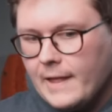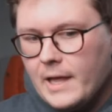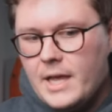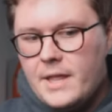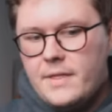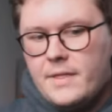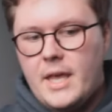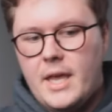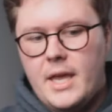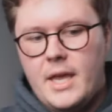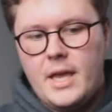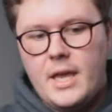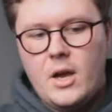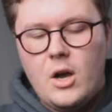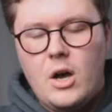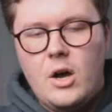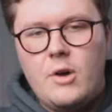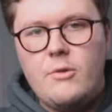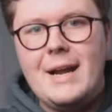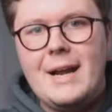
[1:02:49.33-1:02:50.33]
There
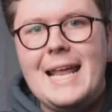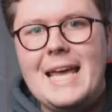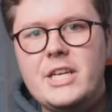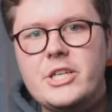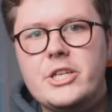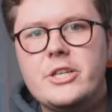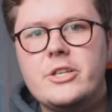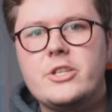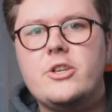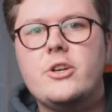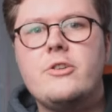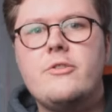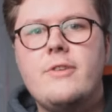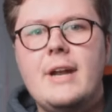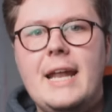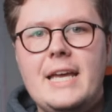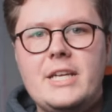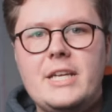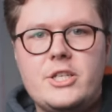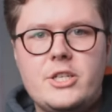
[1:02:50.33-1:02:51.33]
are certain
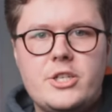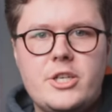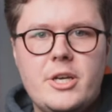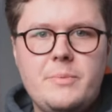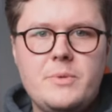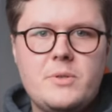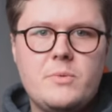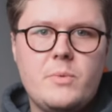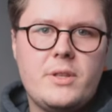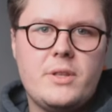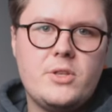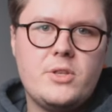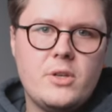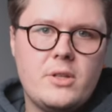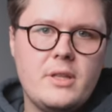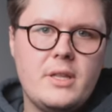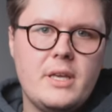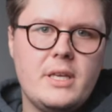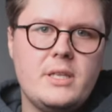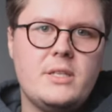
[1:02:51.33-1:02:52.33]
relationships with
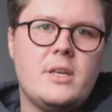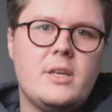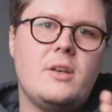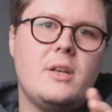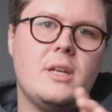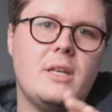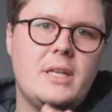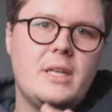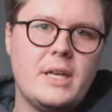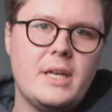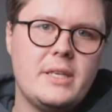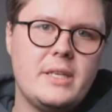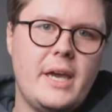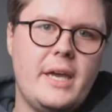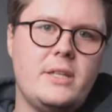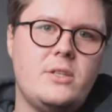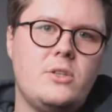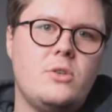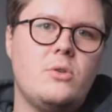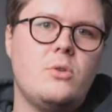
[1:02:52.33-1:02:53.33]
certain things that are going to
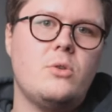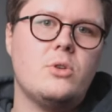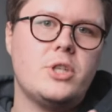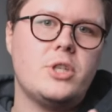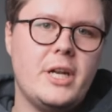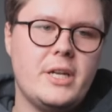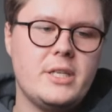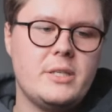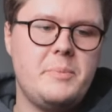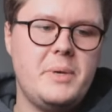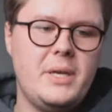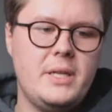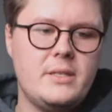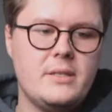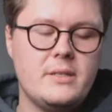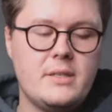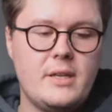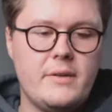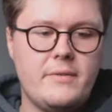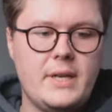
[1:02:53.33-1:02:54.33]
dictate your shutter speeds
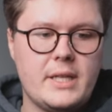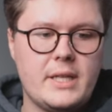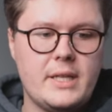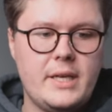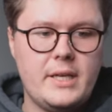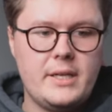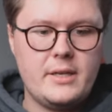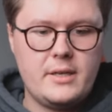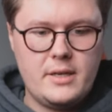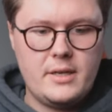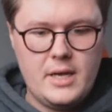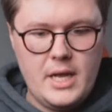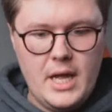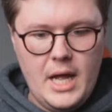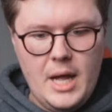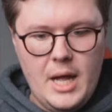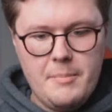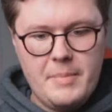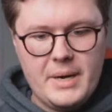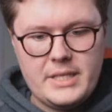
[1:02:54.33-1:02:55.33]
and stuff like that.
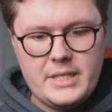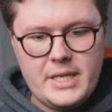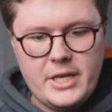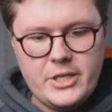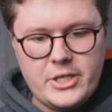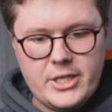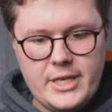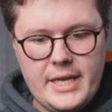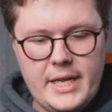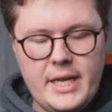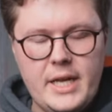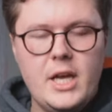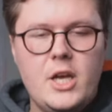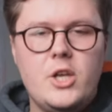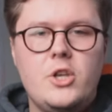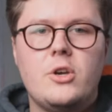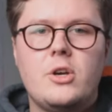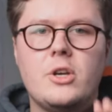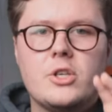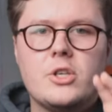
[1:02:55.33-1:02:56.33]
But essentially,
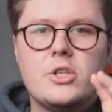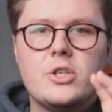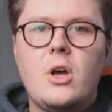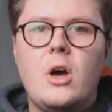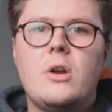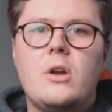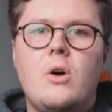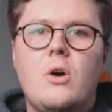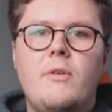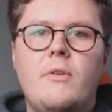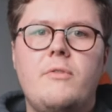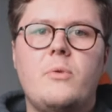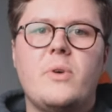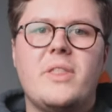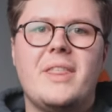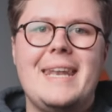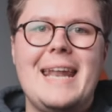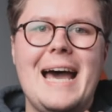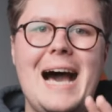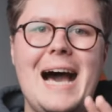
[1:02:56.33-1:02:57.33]
you're going to start off
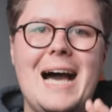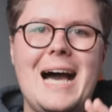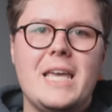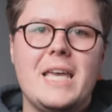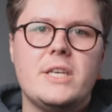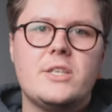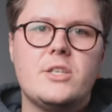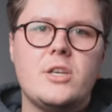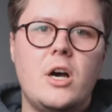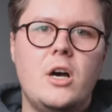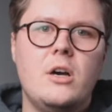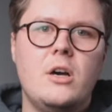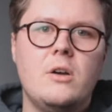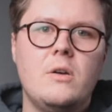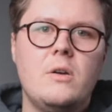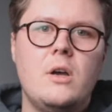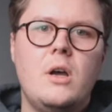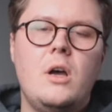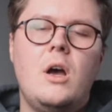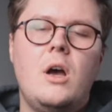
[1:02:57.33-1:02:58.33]
with an
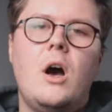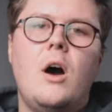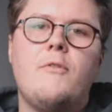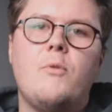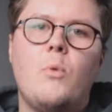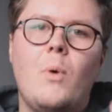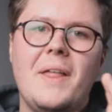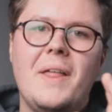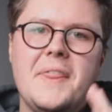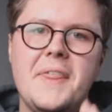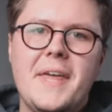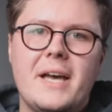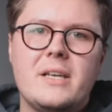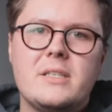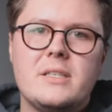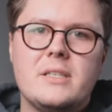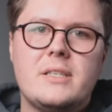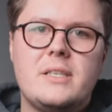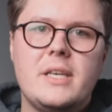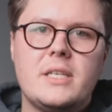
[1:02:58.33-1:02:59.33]
ISO of
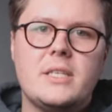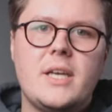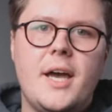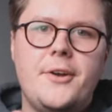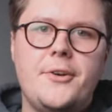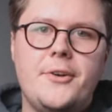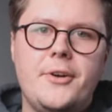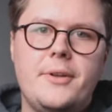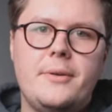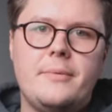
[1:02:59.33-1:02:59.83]
1600.